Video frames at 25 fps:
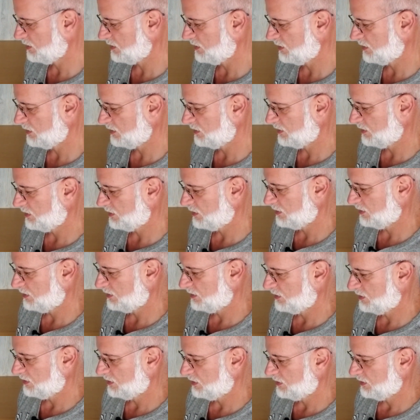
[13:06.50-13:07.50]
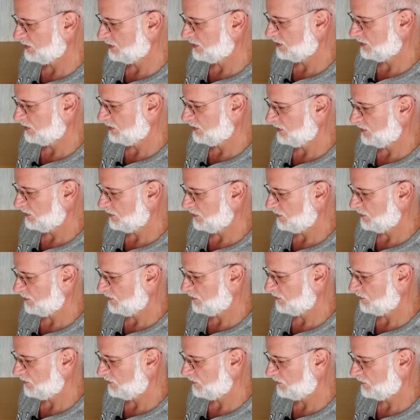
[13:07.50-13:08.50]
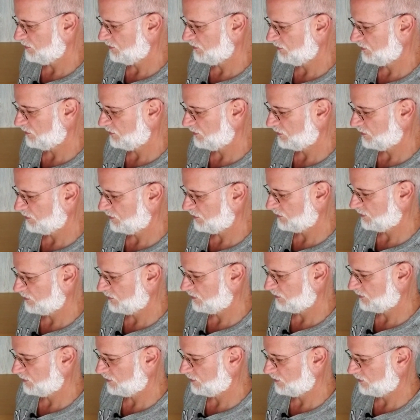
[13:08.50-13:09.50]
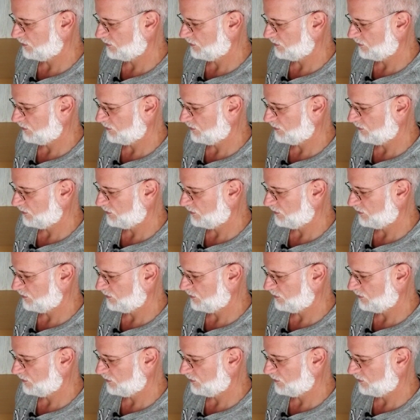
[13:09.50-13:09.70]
[no speech]